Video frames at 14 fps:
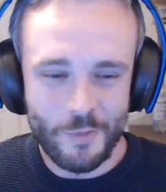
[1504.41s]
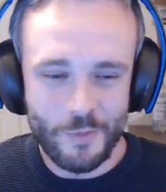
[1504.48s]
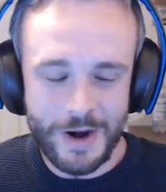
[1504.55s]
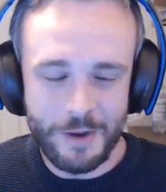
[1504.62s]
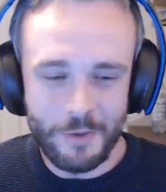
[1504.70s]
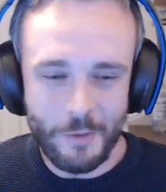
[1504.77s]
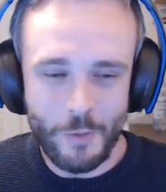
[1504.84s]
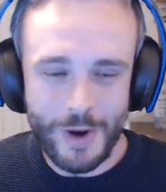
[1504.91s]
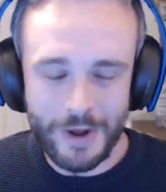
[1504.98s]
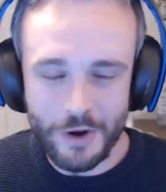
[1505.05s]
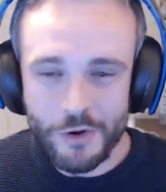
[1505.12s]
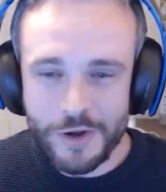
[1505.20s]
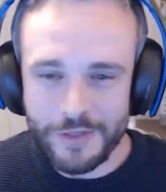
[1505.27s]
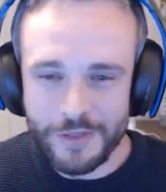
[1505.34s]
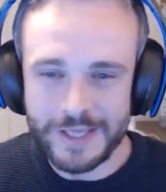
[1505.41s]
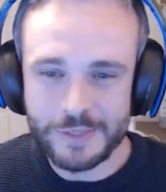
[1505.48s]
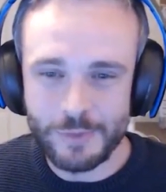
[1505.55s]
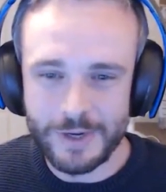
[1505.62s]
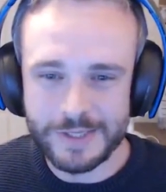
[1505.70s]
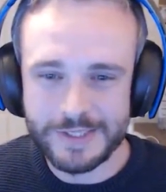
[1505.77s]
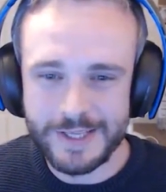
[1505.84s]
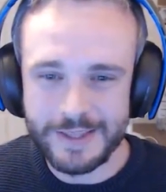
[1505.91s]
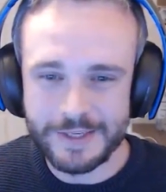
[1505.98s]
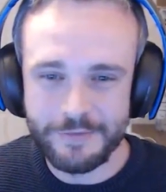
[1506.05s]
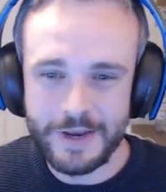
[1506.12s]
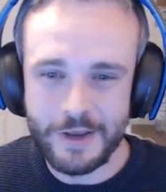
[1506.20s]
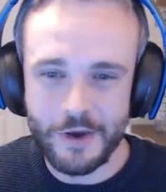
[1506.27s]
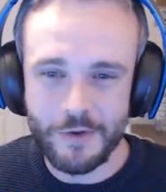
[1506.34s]
When I look at this, when I see this
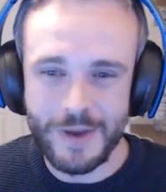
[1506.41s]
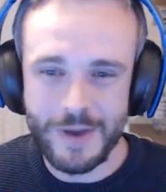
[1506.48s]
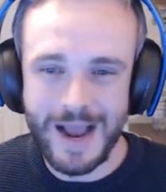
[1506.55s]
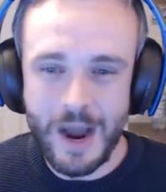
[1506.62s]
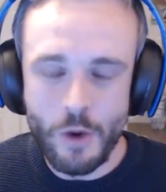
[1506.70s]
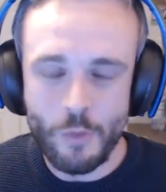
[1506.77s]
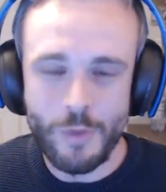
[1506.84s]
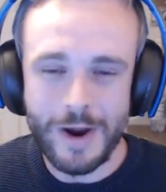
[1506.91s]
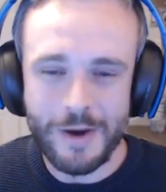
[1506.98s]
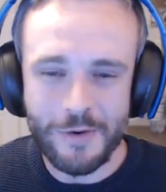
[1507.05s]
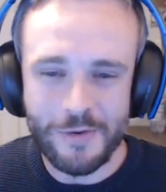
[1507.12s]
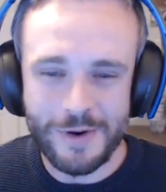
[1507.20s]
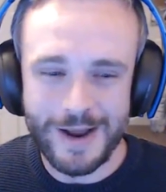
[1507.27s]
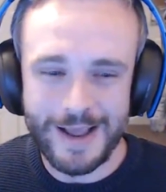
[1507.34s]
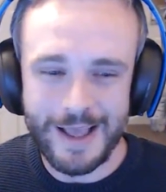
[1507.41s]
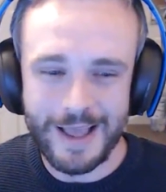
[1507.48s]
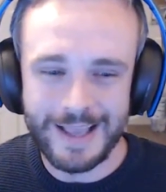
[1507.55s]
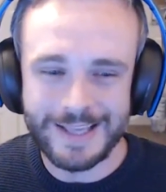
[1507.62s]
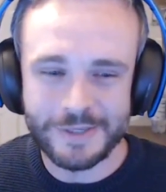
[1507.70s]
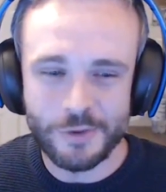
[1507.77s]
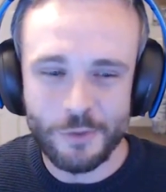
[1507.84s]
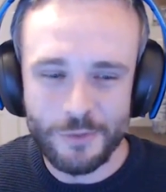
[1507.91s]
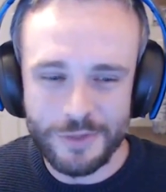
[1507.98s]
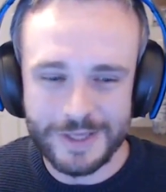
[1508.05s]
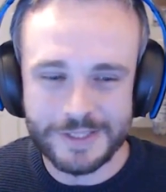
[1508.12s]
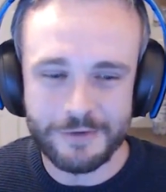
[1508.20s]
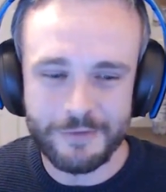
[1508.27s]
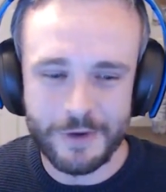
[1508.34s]
video, how well is all
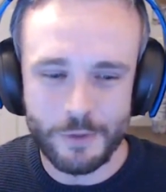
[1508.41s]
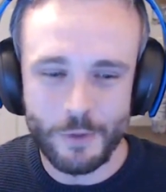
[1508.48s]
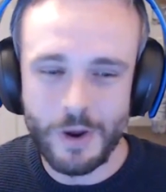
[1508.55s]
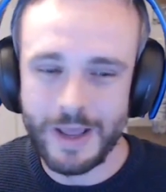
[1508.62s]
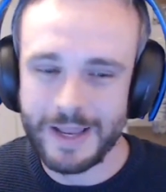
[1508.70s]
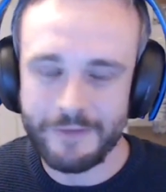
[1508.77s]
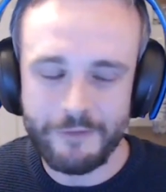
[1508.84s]
this stuff going to work?